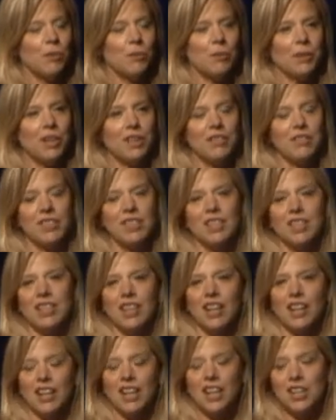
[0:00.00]
one of the
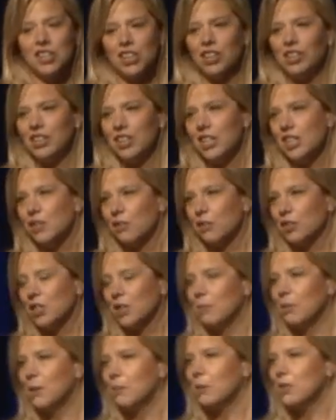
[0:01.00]
HR leads for
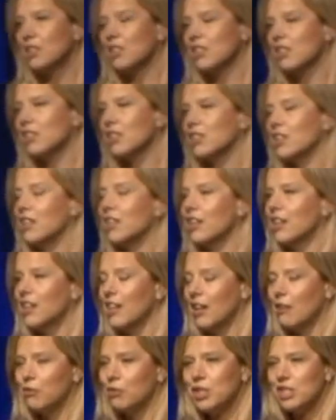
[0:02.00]
some of the businesses there, and
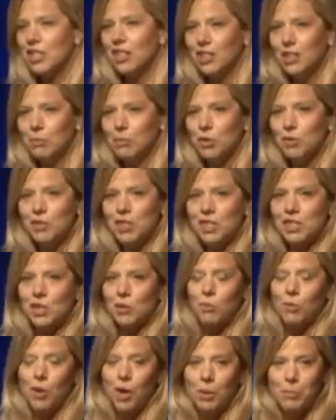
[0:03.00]
have recently moved
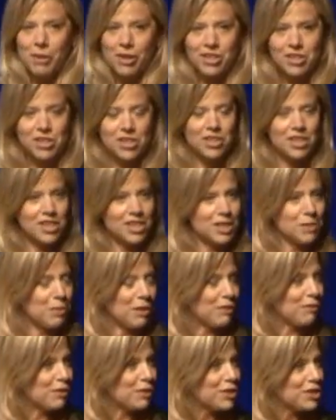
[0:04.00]
into Walmart. So this is
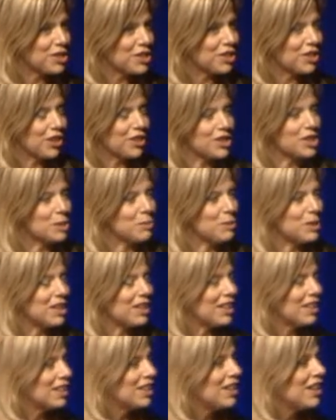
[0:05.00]
my first large
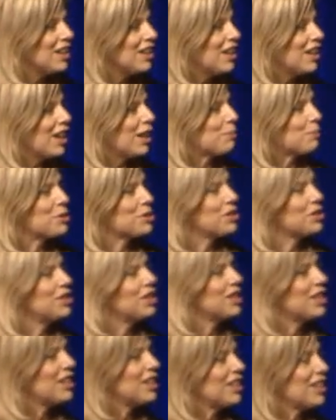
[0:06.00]
speaking
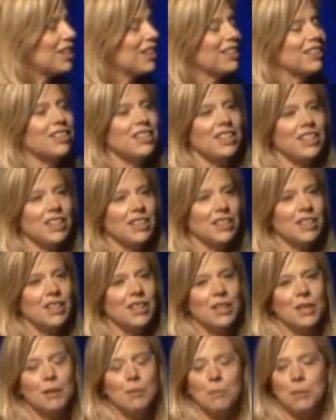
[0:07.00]
opportunity leading
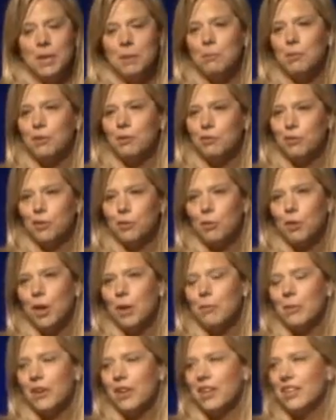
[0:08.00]
people for
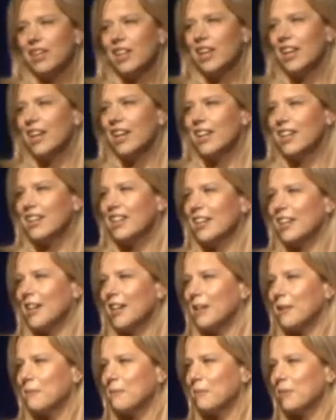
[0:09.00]
Walmart. And
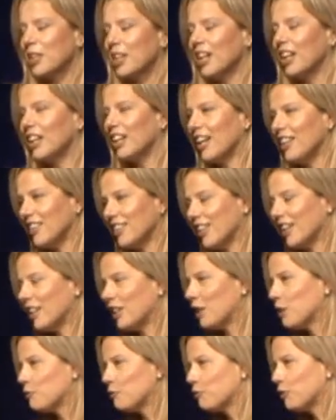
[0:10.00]
again,
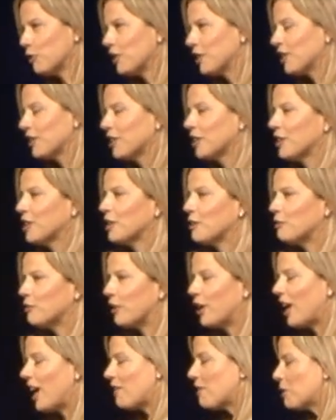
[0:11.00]
thank you for
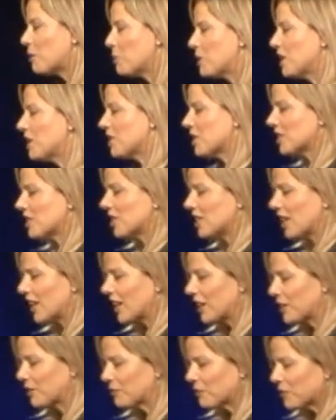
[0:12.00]
having me here
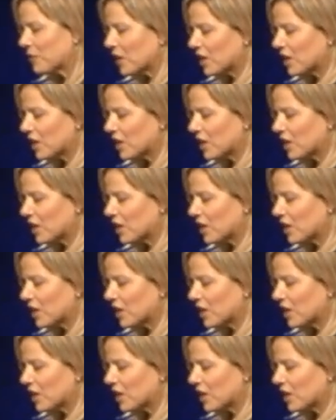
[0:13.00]
today.